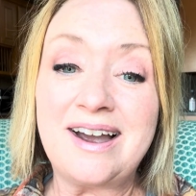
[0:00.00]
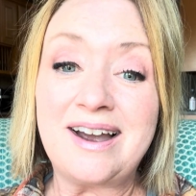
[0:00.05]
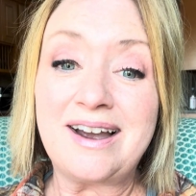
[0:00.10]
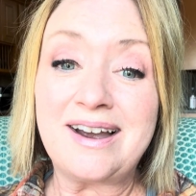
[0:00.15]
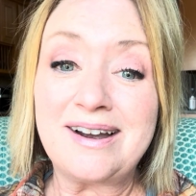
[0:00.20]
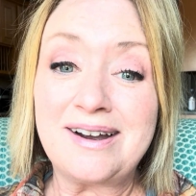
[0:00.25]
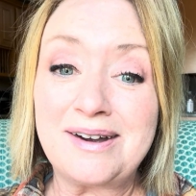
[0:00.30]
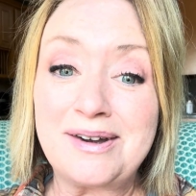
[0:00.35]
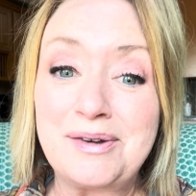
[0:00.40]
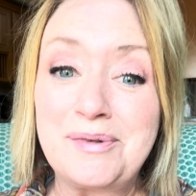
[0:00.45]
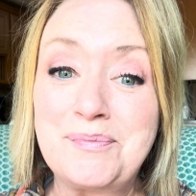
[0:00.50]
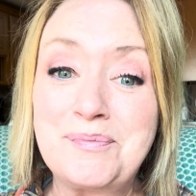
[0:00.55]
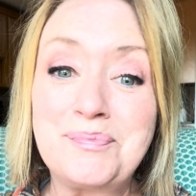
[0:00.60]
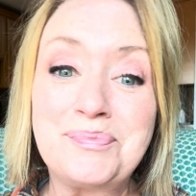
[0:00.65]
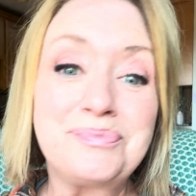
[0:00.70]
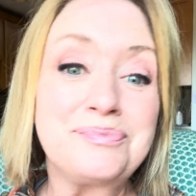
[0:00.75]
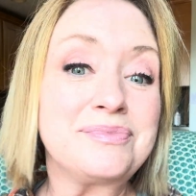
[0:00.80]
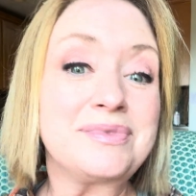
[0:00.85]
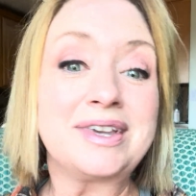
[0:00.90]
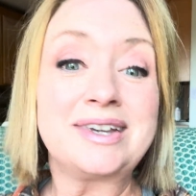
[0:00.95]

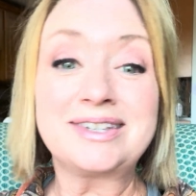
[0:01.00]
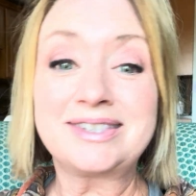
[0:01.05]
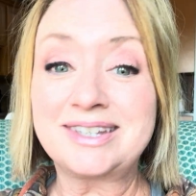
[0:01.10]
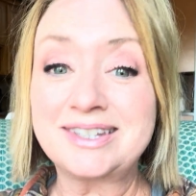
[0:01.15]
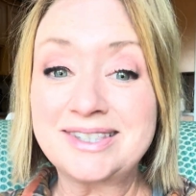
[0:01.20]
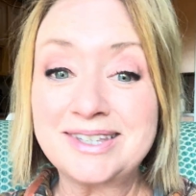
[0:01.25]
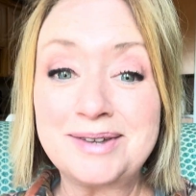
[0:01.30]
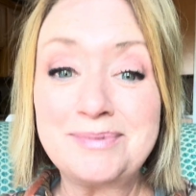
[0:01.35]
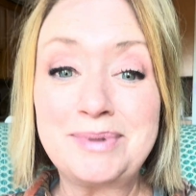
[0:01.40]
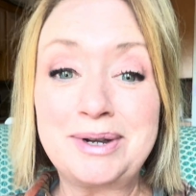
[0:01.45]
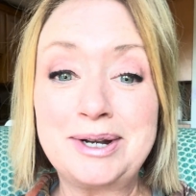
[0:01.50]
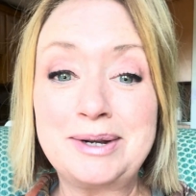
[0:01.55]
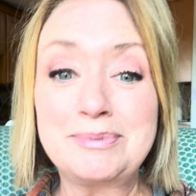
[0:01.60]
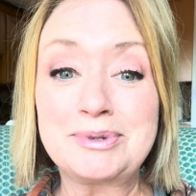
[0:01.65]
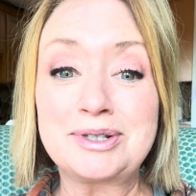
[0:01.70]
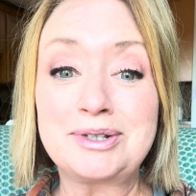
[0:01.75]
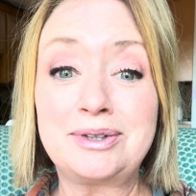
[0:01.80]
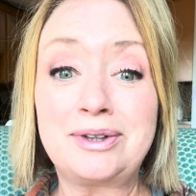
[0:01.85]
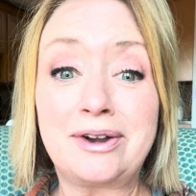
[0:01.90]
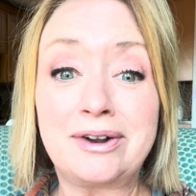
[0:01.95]
As I said, my name
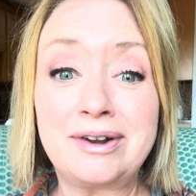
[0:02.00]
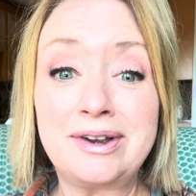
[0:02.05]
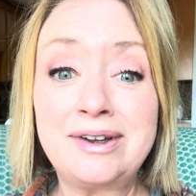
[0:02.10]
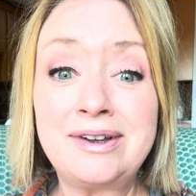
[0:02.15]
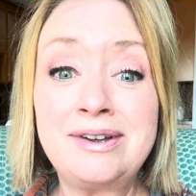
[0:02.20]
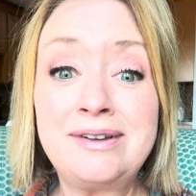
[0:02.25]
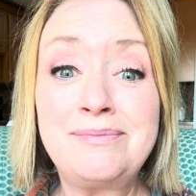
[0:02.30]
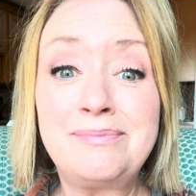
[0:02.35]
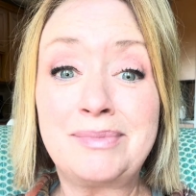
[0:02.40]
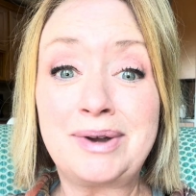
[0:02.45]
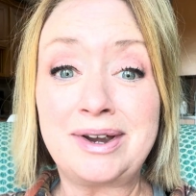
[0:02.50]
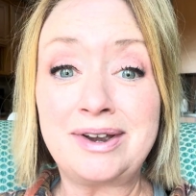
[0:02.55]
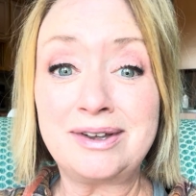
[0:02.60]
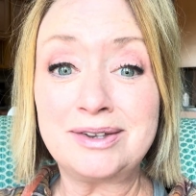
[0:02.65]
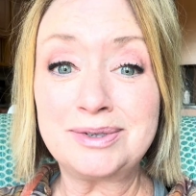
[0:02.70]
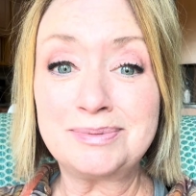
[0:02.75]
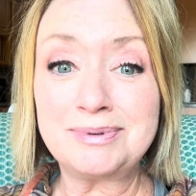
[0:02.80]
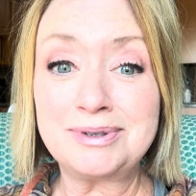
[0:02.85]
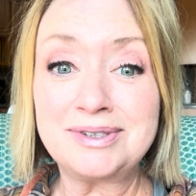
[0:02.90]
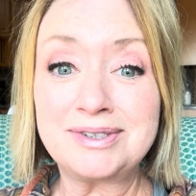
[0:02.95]
is Laura. My
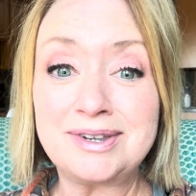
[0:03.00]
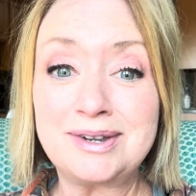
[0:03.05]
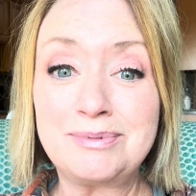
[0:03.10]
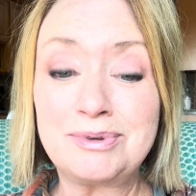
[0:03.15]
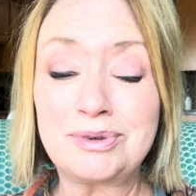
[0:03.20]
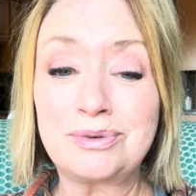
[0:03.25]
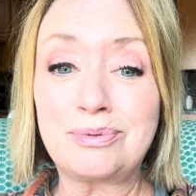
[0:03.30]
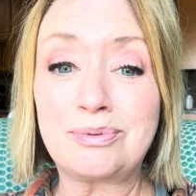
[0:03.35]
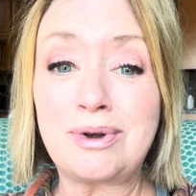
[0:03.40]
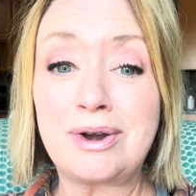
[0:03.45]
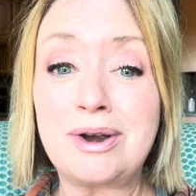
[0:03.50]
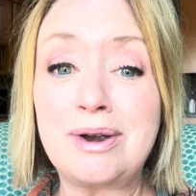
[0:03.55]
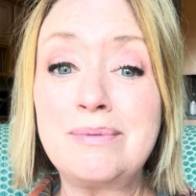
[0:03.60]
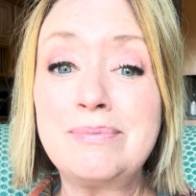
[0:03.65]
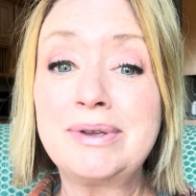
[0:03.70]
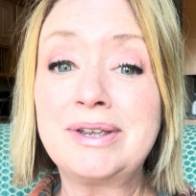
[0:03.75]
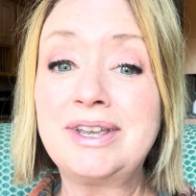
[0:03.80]
husband's name is Rob.